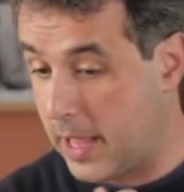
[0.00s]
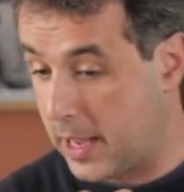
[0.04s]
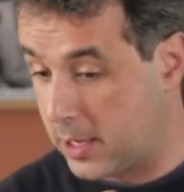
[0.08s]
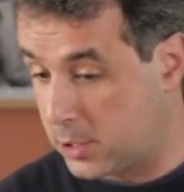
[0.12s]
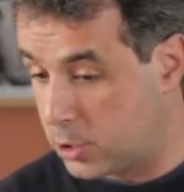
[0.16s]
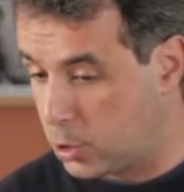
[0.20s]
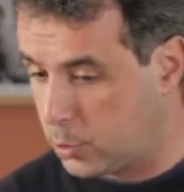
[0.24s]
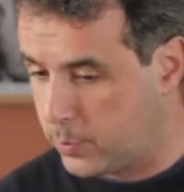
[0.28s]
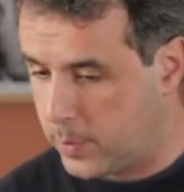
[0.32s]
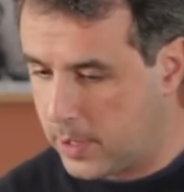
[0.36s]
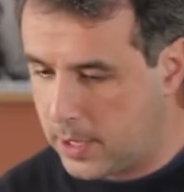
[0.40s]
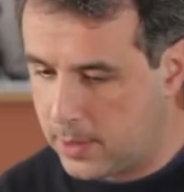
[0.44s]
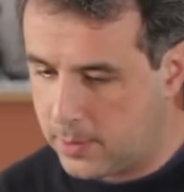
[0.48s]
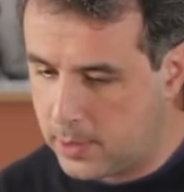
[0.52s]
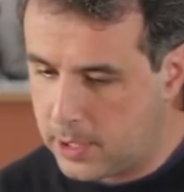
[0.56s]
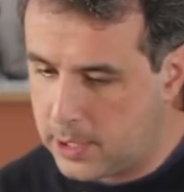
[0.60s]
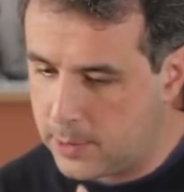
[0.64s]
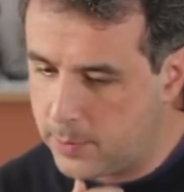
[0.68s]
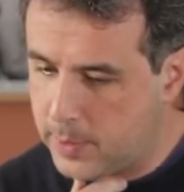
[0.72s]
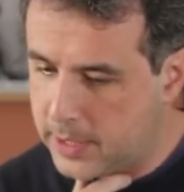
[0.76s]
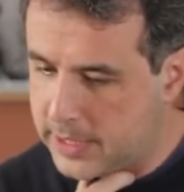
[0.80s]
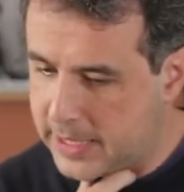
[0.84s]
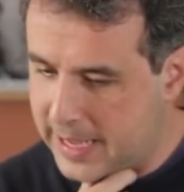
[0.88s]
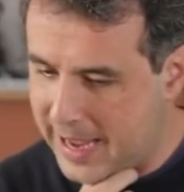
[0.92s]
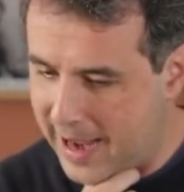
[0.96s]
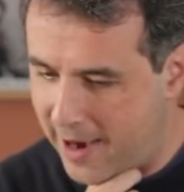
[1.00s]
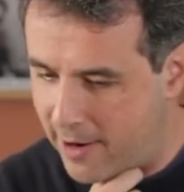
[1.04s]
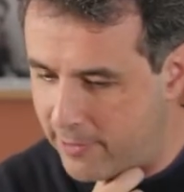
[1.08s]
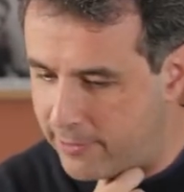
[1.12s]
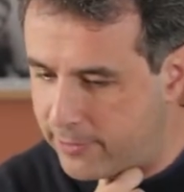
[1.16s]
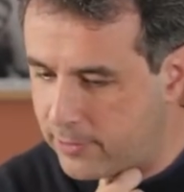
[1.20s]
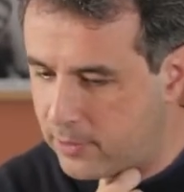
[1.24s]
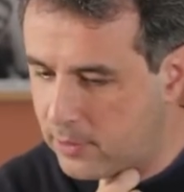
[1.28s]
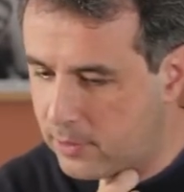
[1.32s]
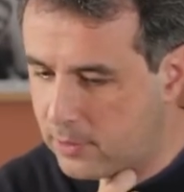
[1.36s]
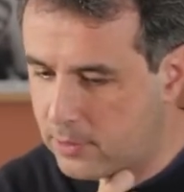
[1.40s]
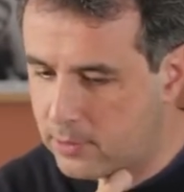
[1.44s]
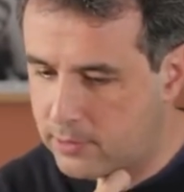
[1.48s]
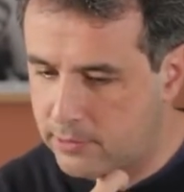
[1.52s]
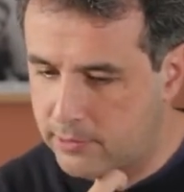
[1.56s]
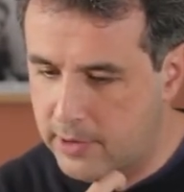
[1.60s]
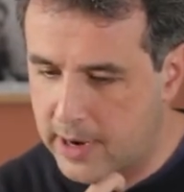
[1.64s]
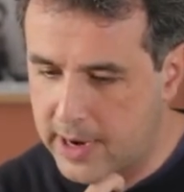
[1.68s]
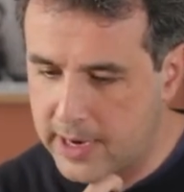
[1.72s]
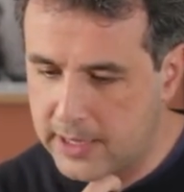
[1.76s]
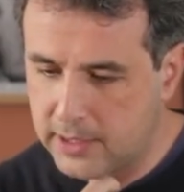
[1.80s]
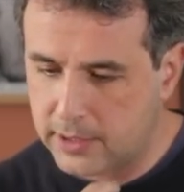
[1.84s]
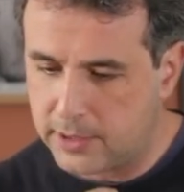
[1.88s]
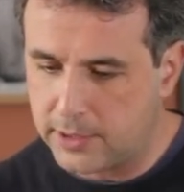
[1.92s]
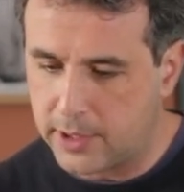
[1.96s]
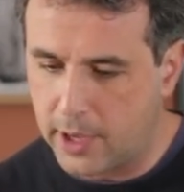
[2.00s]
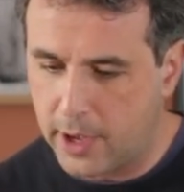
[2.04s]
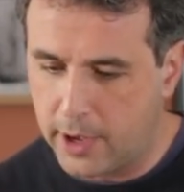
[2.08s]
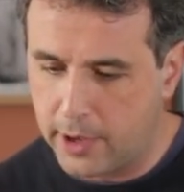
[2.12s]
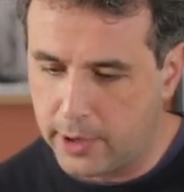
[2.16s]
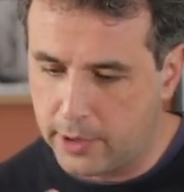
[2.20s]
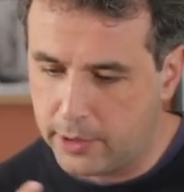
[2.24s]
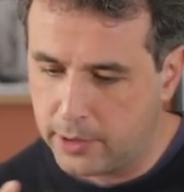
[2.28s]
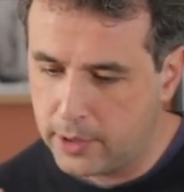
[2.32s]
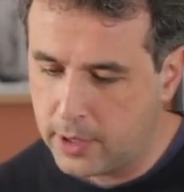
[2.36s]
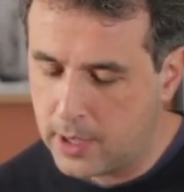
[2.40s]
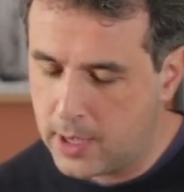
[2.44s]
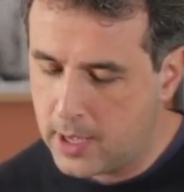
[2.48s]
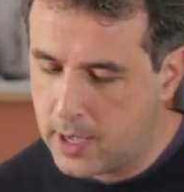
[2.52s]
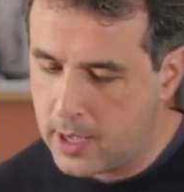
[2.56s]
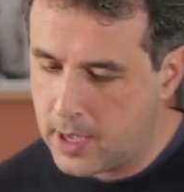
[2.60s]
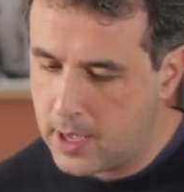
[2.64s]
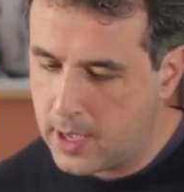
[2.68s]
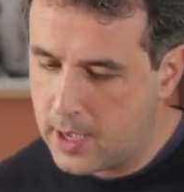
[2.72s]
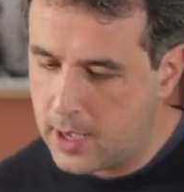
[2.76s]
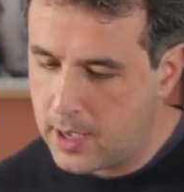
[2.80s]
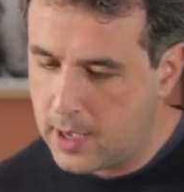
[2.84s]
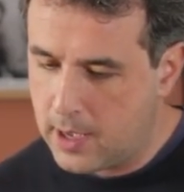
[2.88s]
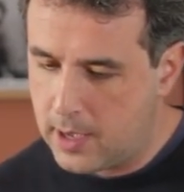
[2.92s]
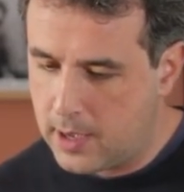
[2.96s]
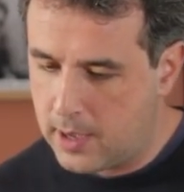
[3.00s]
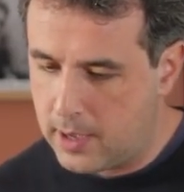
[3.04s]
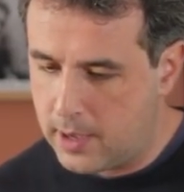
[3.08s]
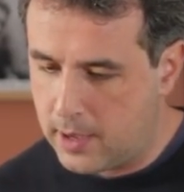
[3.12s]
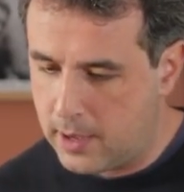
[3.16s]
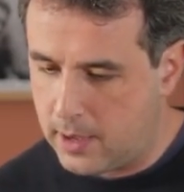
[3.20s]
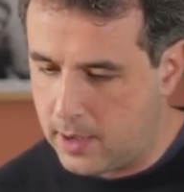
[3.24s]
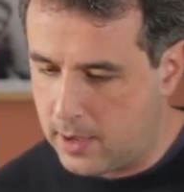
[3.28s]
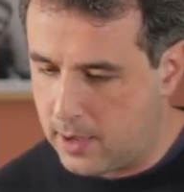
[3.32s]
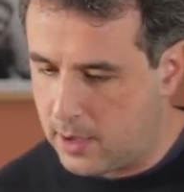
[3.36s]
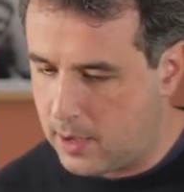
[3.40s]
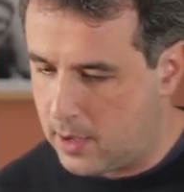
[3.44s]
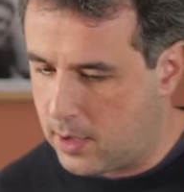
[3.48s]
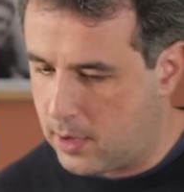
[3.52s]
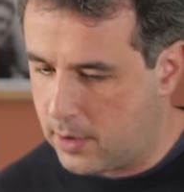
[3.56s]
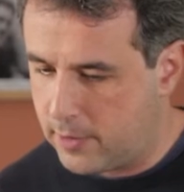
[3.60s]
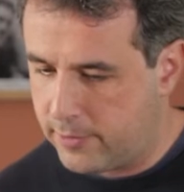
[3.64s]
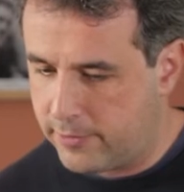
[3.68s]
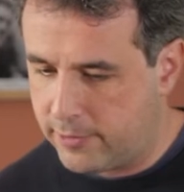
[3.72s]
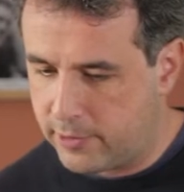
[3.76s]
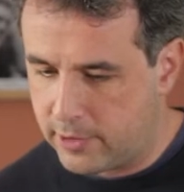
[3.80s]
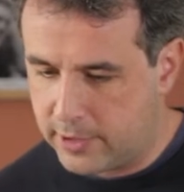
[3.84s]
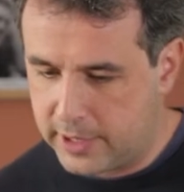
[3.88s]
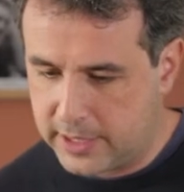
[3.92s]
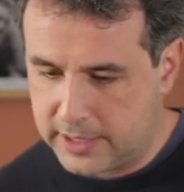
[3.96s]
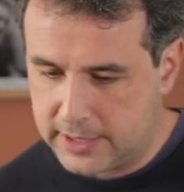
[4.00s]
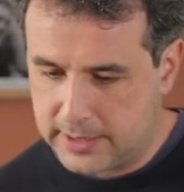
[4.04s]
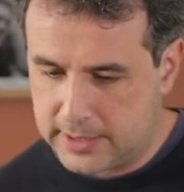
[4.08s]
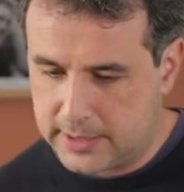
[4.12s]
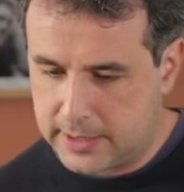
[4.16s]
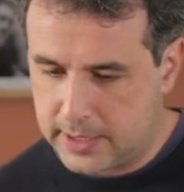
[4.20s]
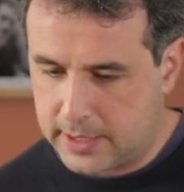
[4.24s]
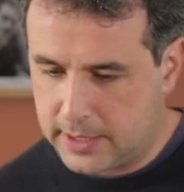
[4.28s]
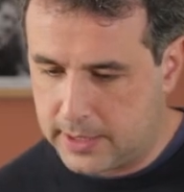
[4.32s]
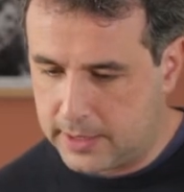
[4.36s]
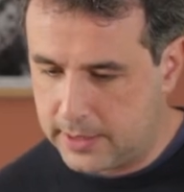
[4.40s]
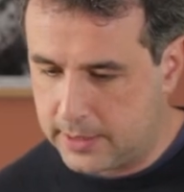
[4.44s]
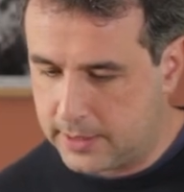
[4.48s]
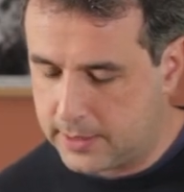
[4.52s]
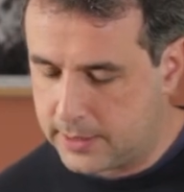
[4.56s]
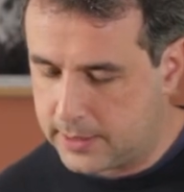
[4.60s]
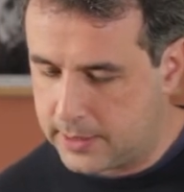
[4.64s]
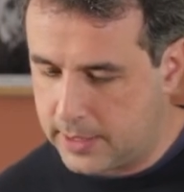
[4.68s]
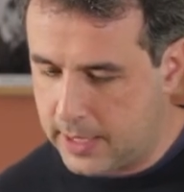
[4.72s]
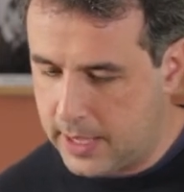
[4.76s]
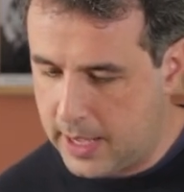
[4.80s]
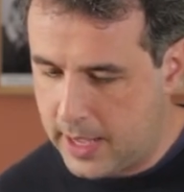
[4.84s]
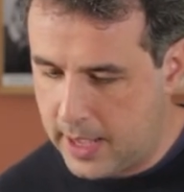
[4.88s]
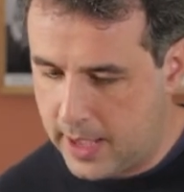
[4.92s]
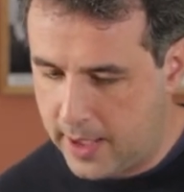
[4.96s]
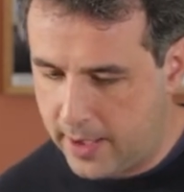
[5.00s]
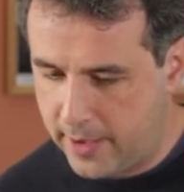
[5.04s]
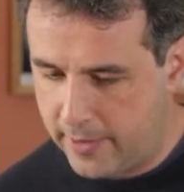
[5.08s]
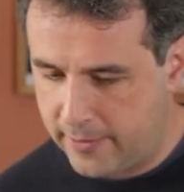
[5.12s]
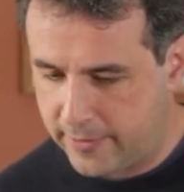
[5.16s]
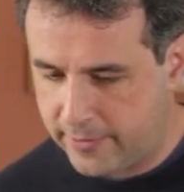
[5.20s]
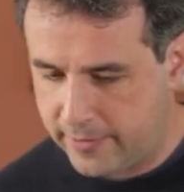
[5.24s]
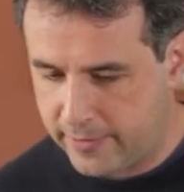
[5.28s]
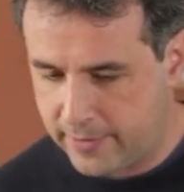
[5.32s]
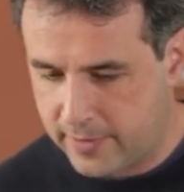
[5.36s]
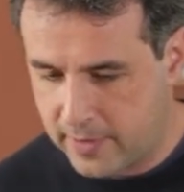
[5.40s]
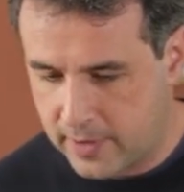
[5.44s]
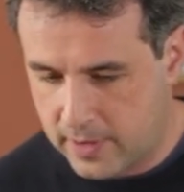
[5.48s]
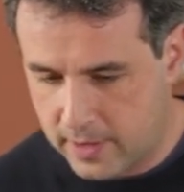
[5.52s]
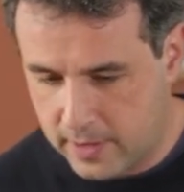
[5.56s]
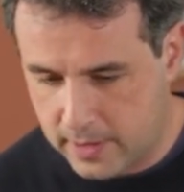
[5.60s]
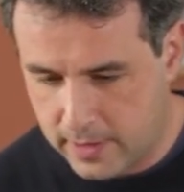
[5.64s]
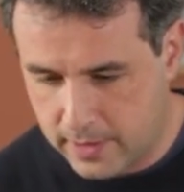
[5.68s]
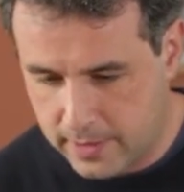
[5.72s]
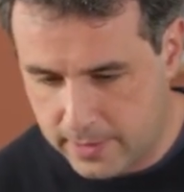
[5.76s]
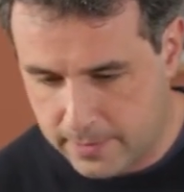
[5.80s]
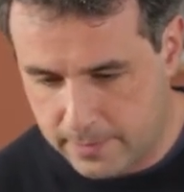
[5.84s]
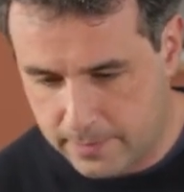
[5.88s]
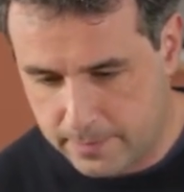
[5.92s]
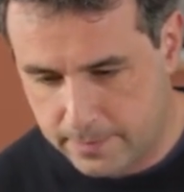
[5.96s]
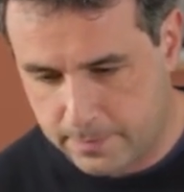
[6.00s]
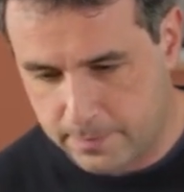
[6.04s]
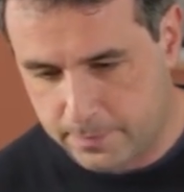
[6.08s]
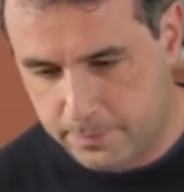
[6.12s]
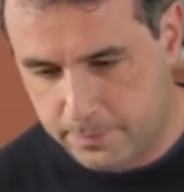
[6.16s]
should be a little bit careful, right? So for instance, if there